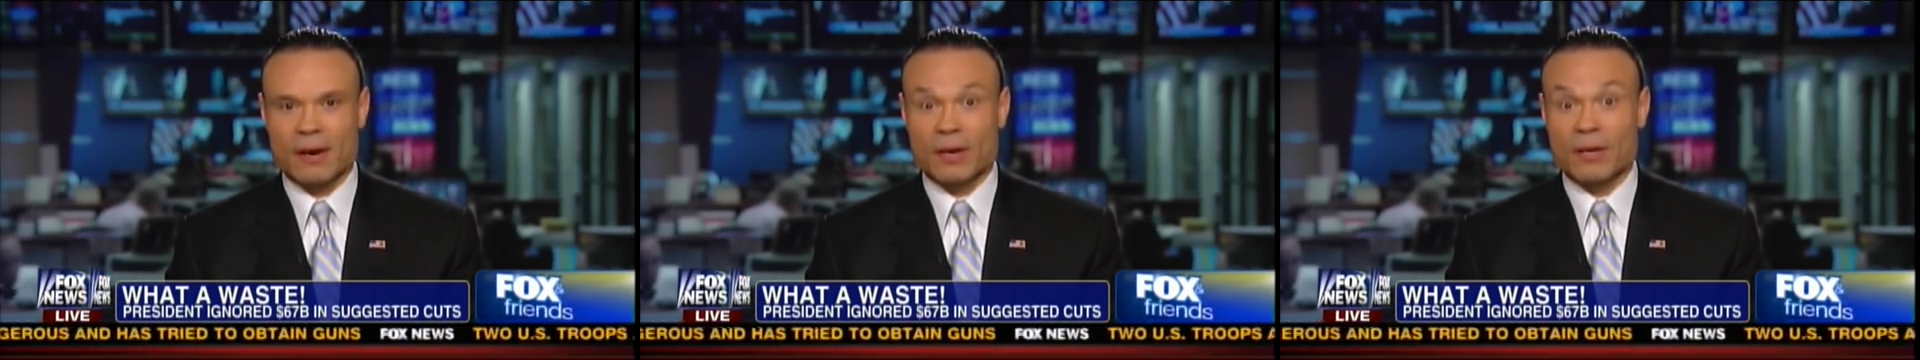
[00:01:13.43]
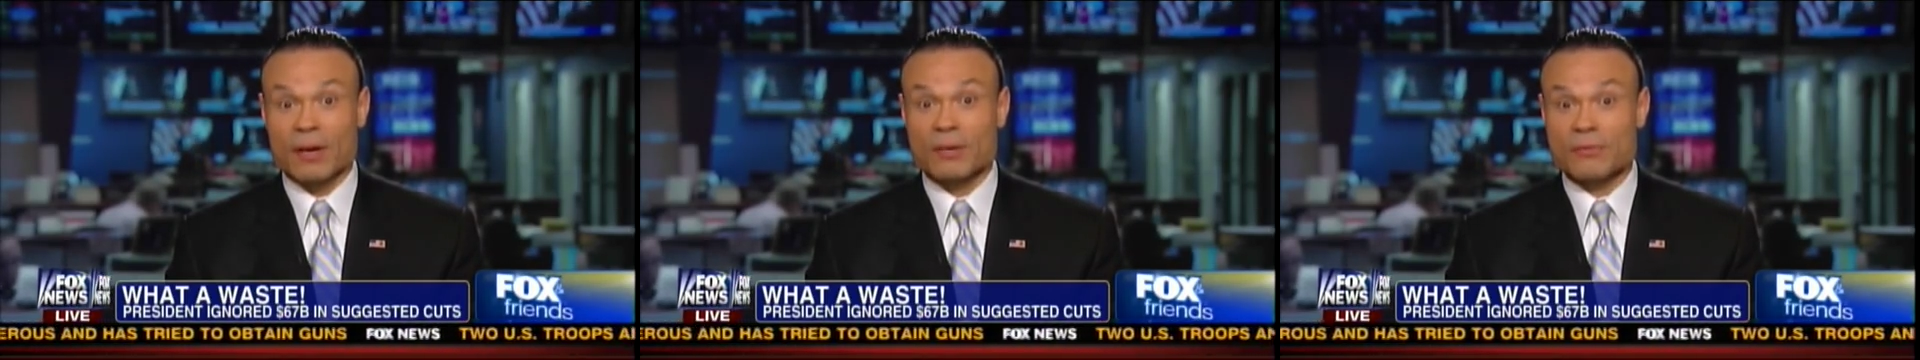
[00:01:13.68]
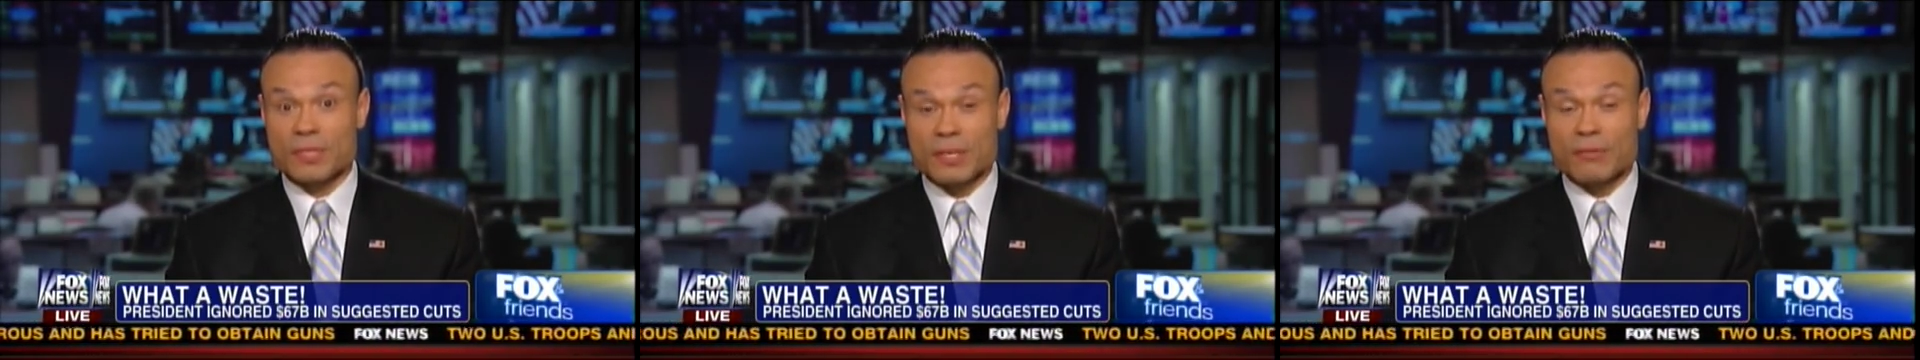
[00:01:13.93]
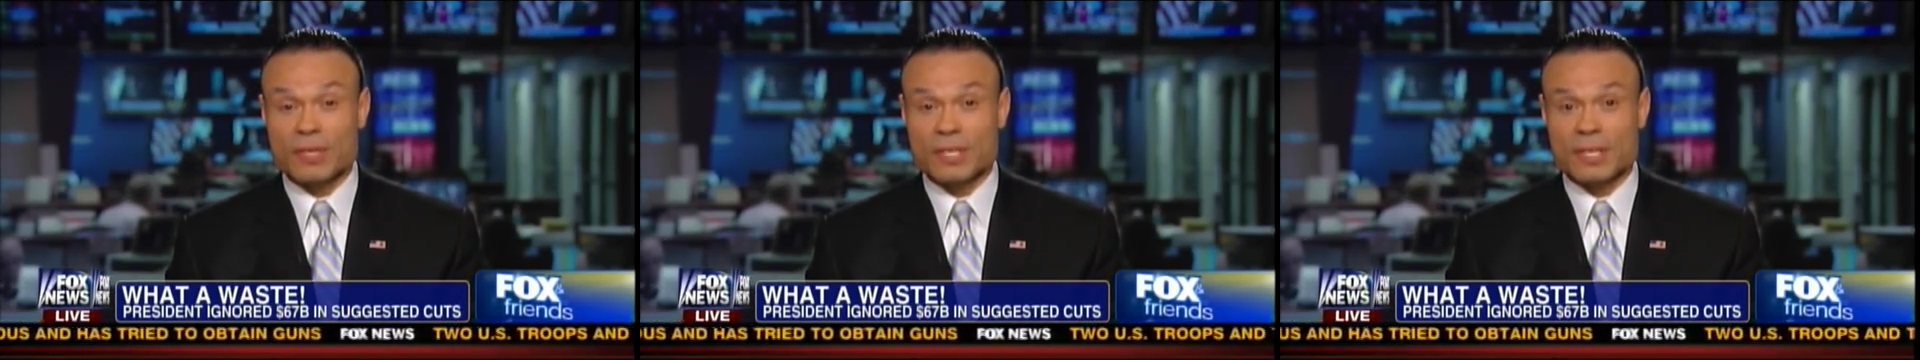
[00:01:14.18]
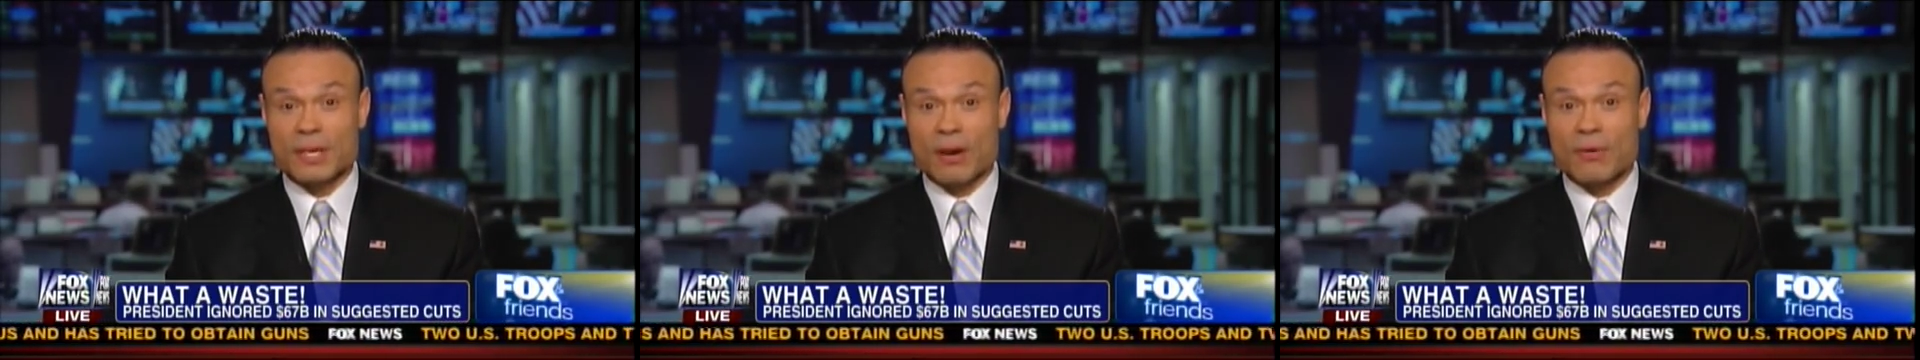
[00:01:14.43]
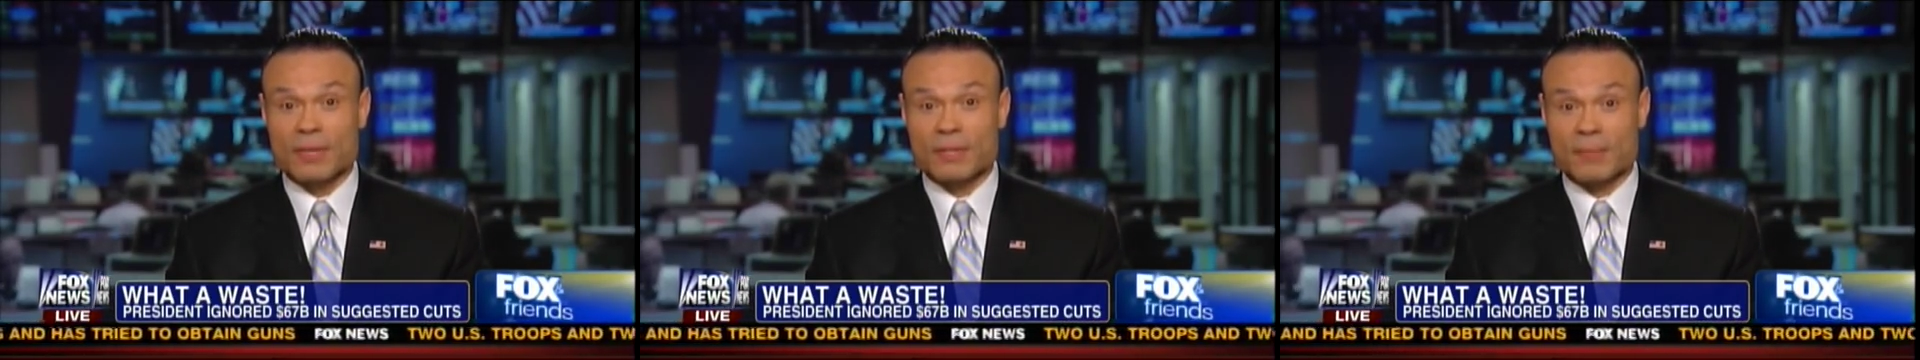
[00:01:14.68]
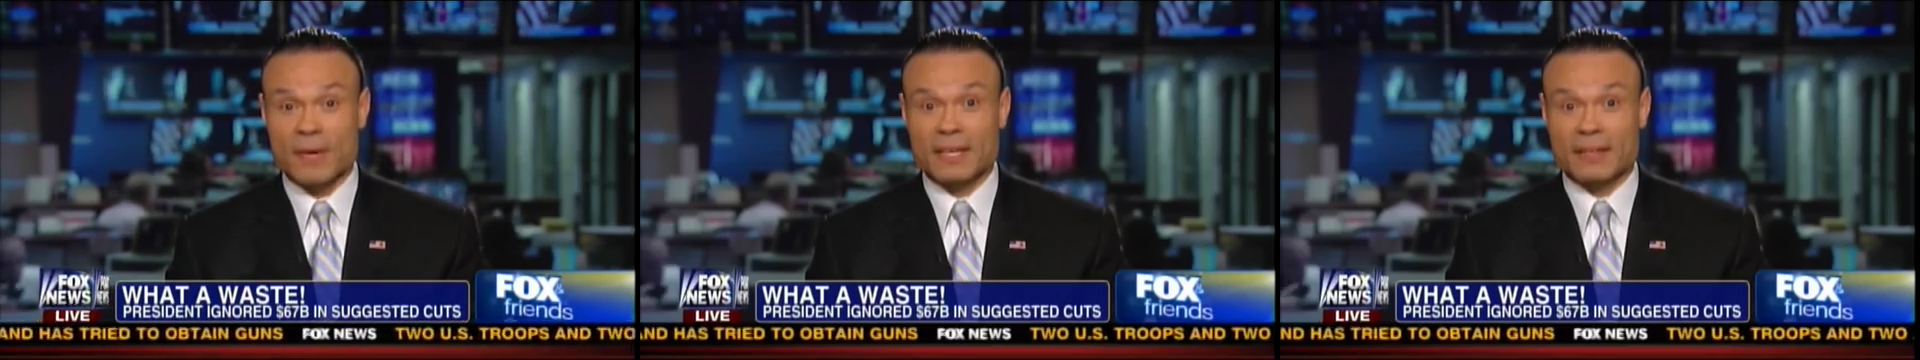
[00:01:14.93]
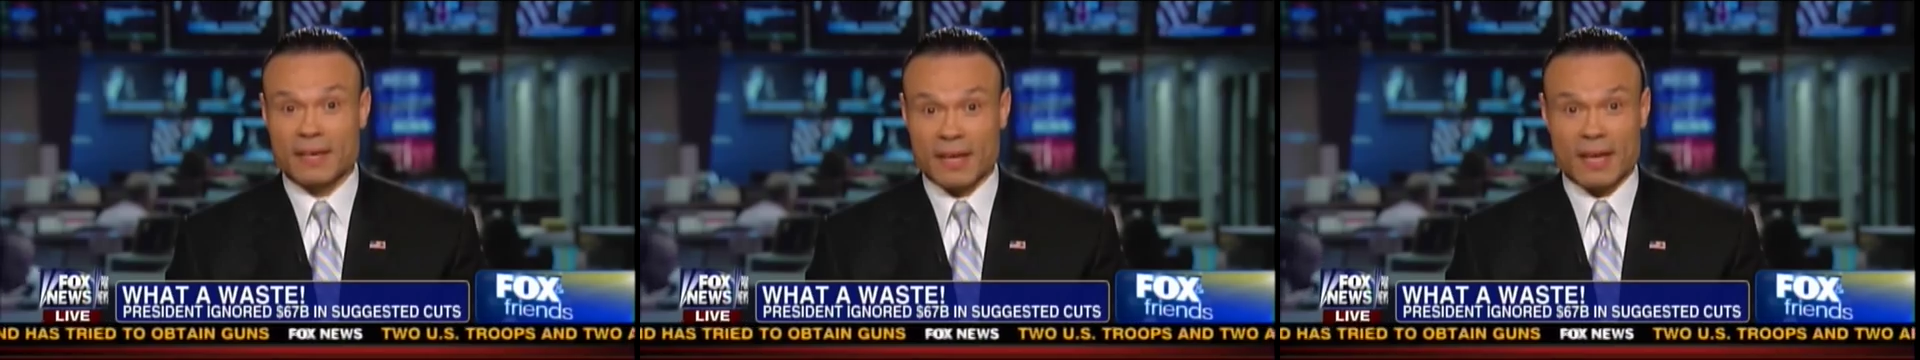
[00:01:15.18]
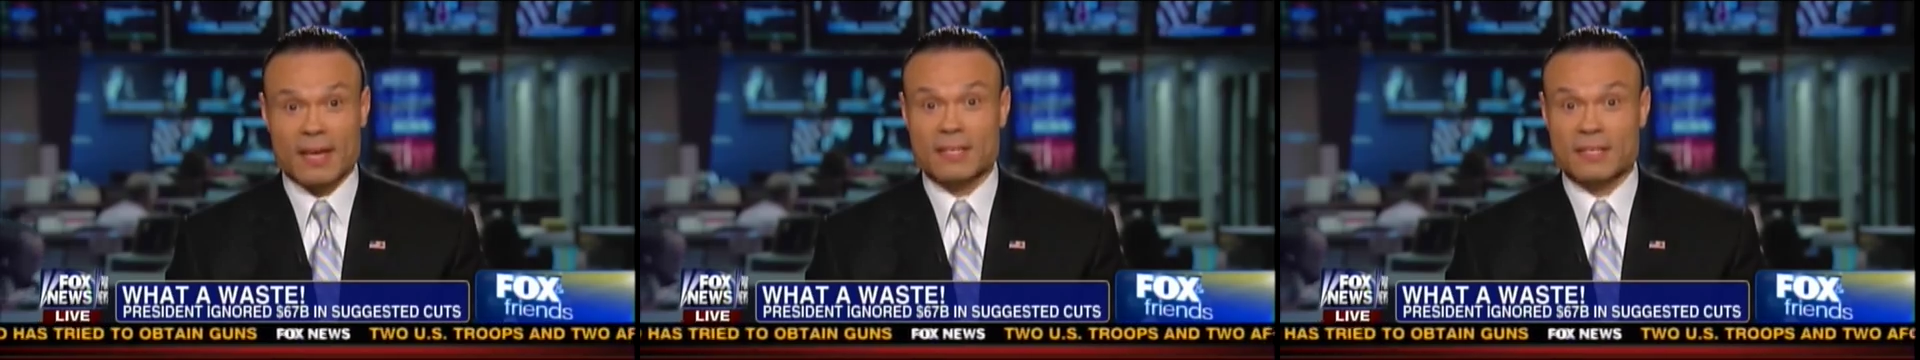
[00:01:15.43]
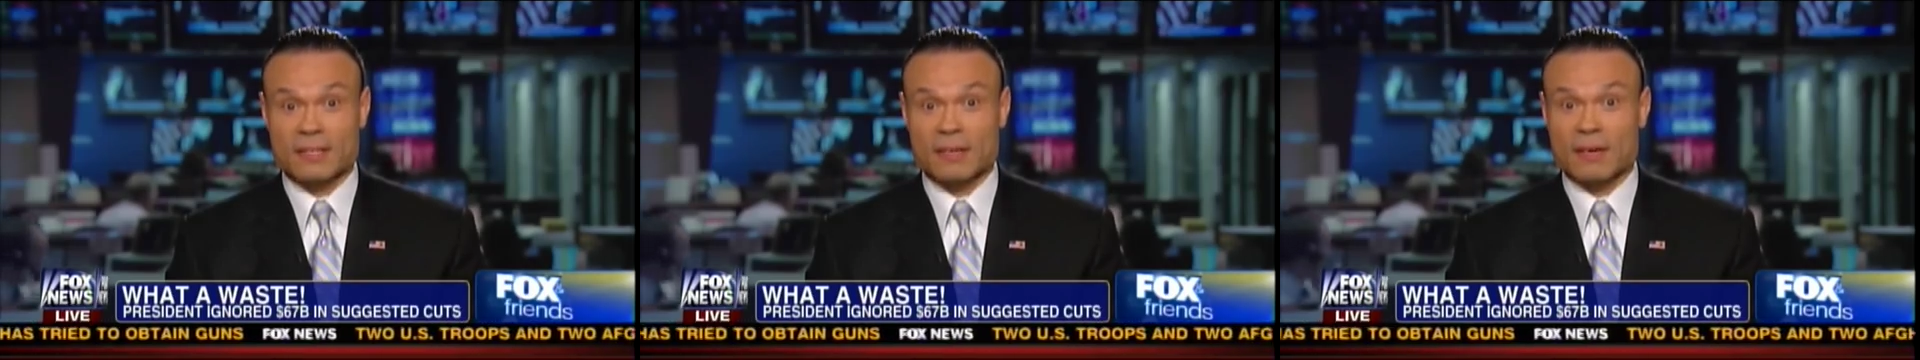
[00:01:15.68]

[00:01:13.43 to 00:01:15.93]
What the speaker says: Are you seriously going to make the case,